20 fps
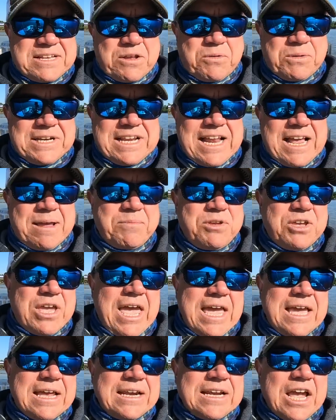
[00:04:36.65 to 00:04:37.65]
the only time you
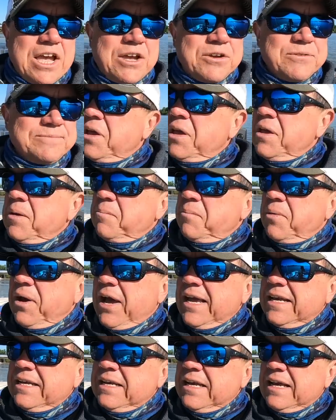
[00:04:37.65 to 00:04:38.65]
can go,
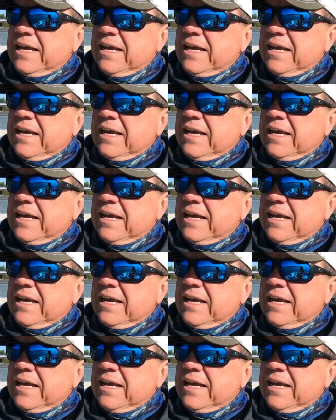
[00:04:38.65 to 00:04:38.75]
but